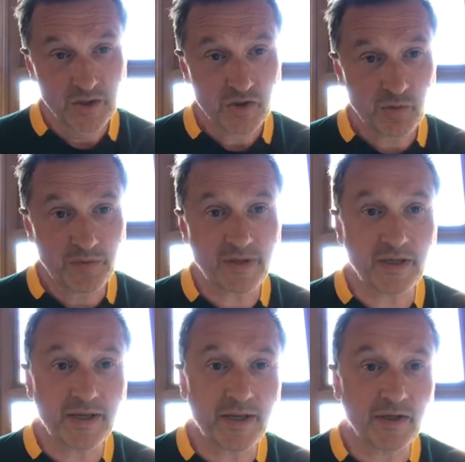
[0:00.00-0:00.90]
So we're
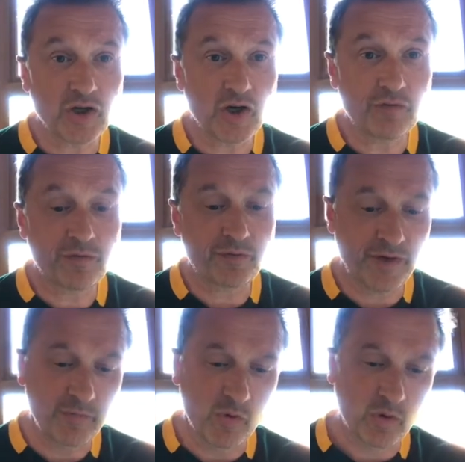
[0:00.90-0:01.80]
thinking again of
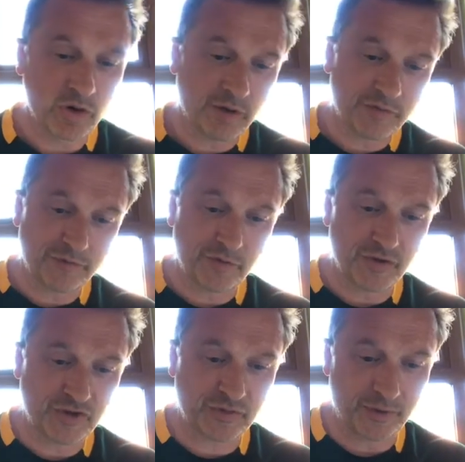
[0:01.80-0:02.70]
three more of the fruit of
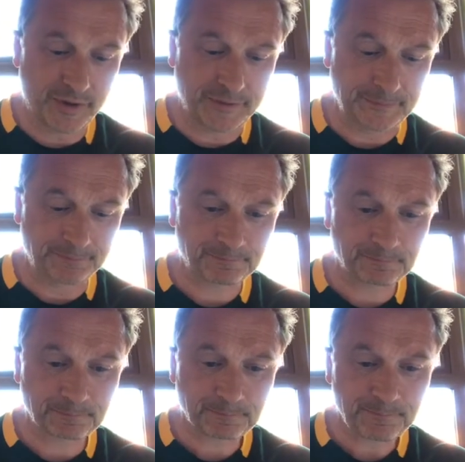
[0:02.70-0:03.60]
the Spirit.
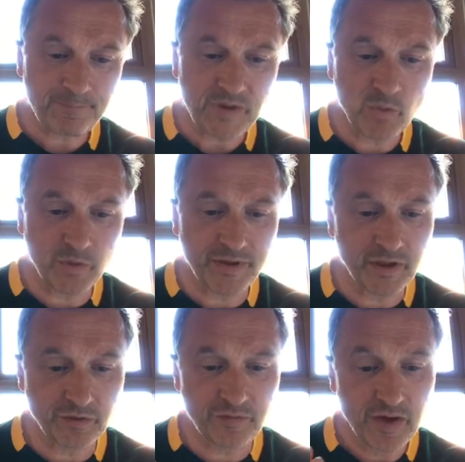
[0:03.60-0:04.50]
We're
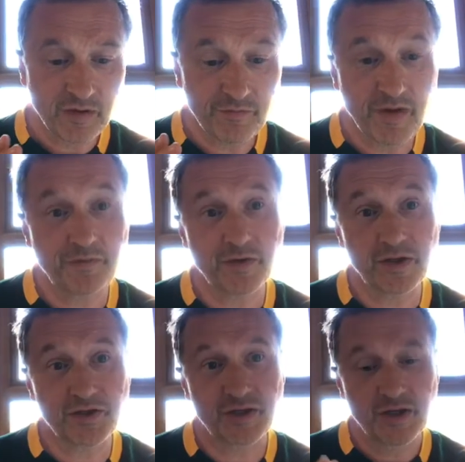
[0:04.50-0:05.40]
thinking of
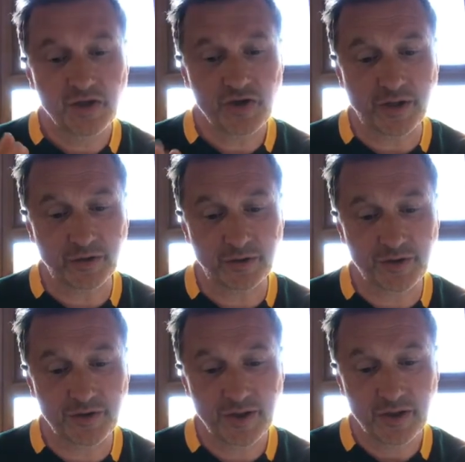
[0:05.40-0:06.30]
faithfulness,
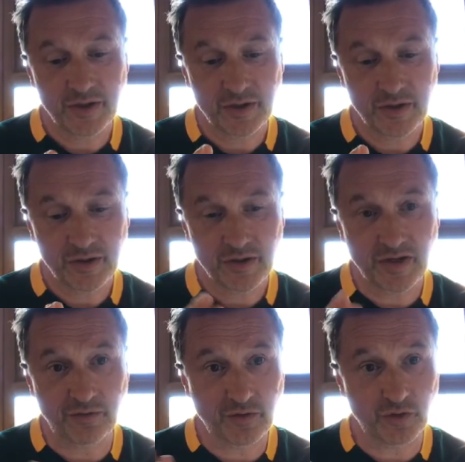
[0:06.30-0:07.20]
gentleness,
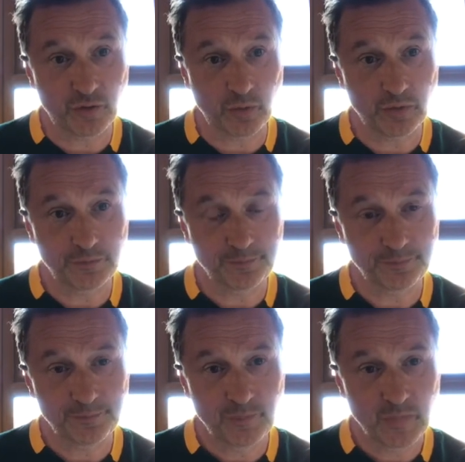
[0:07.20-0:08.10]
self control.
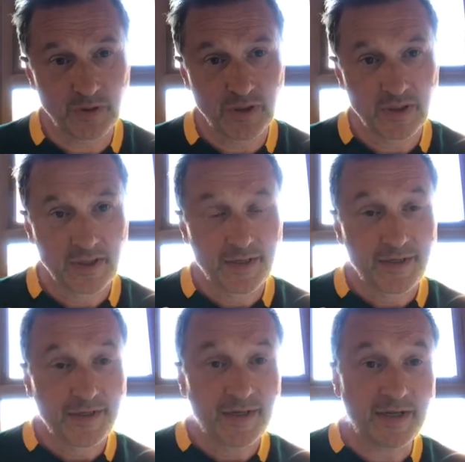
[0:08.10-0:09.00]

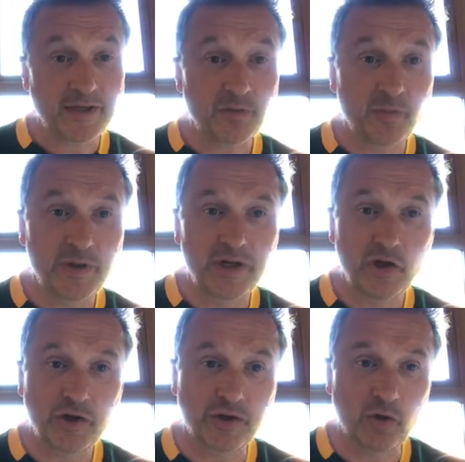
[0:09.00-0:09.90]
I guess when we
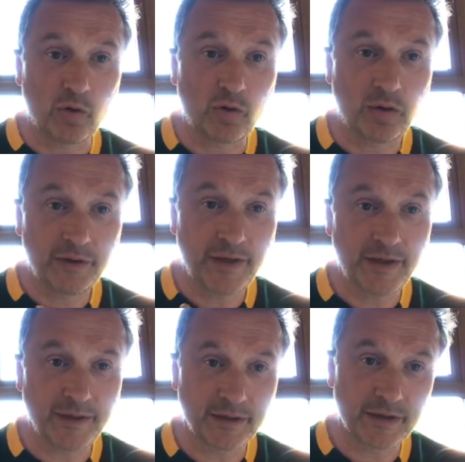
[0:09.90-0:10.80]
look at all
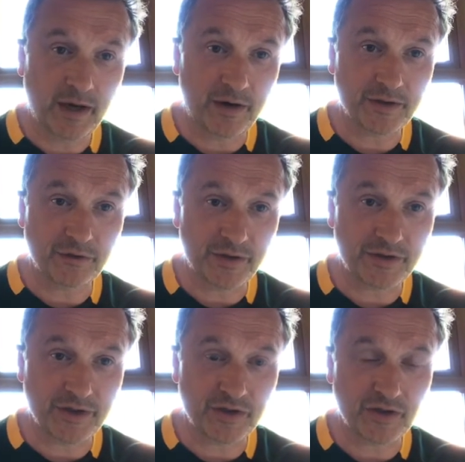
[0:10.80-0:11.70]
nine
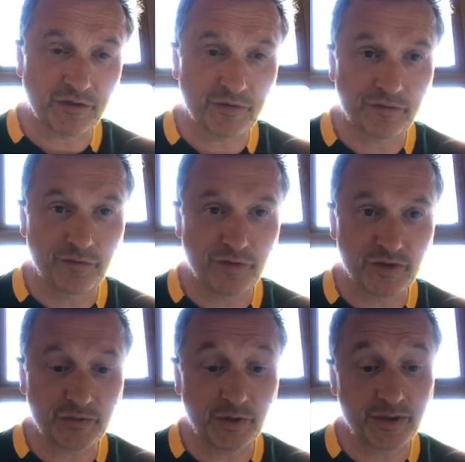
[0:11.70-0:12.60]
characteristics of the fruit of the
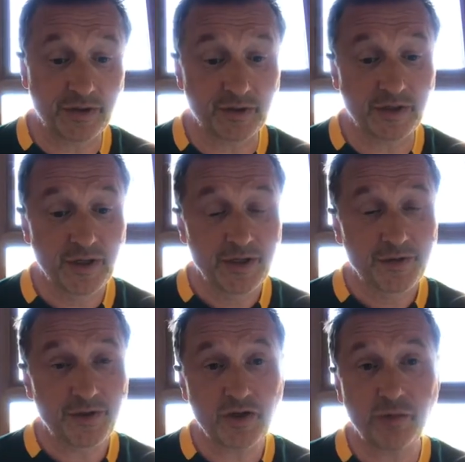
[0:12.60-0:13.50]
Spirit, that
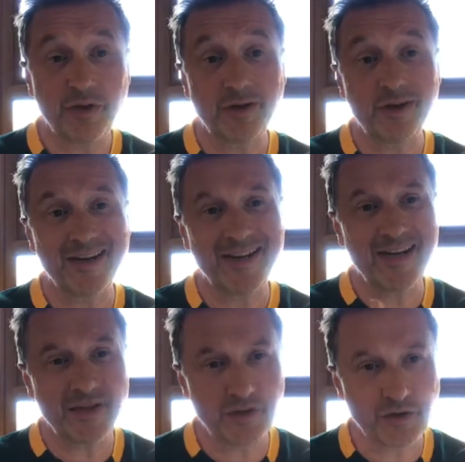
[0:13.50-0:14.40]
there's some that are
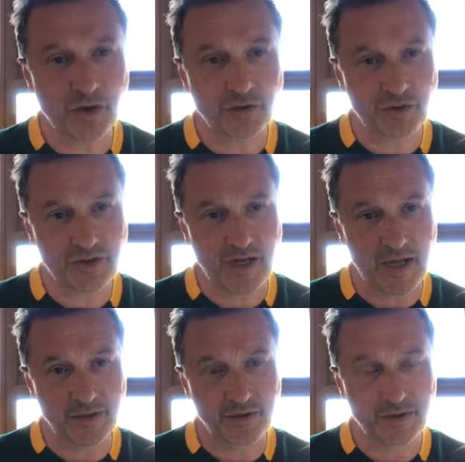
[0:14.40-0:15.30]
easier to
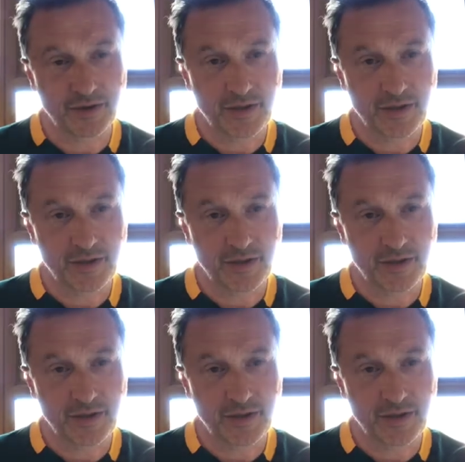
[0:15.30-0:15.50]
understand.